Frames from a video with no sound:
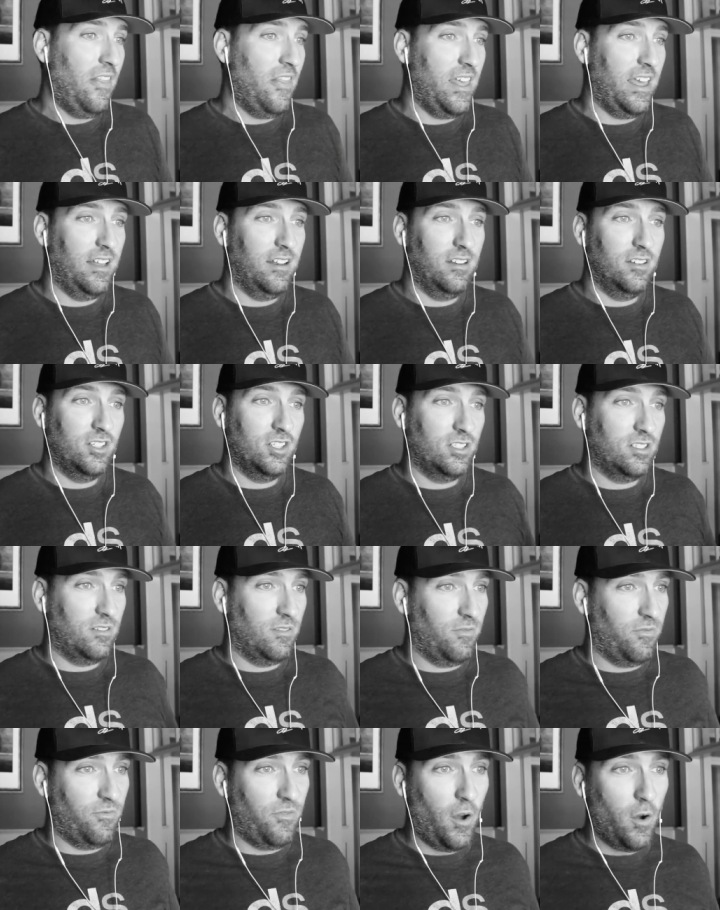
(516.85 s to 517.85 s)
And then
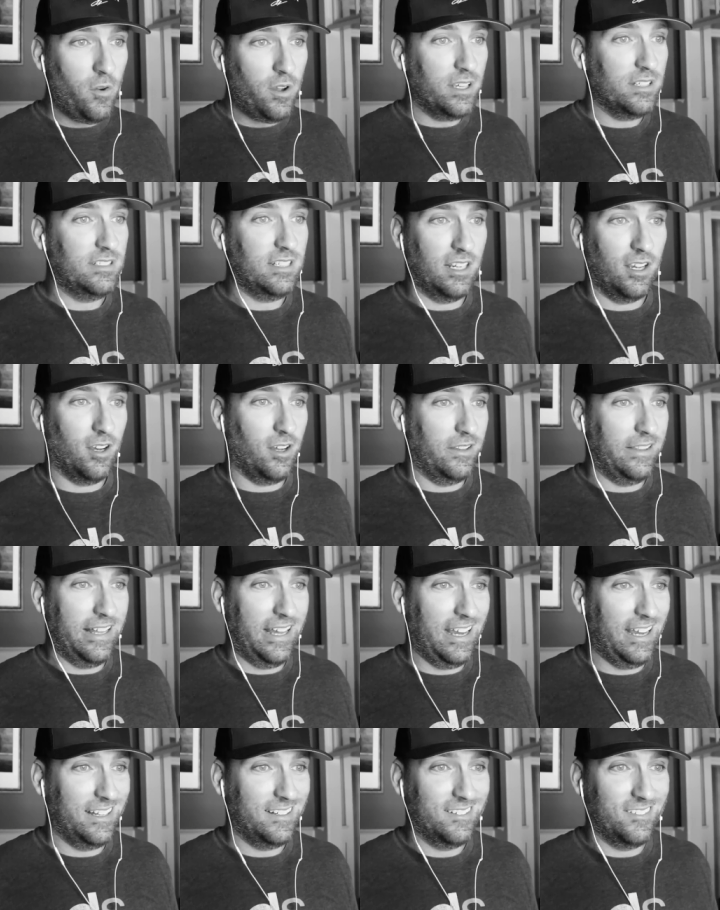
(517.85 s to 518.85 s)
just focusing on
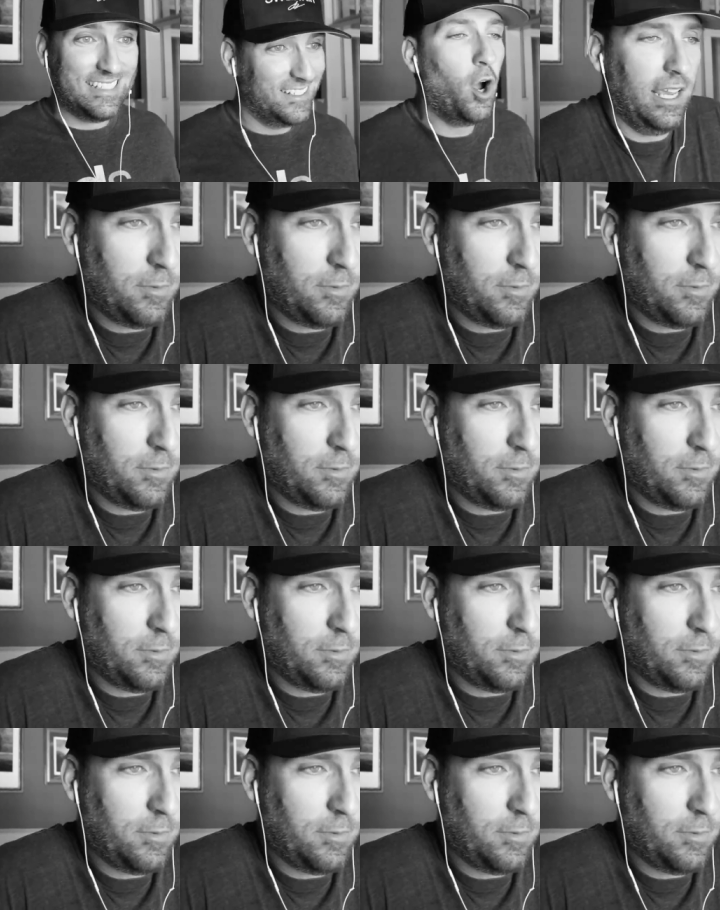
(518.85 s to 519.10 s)
that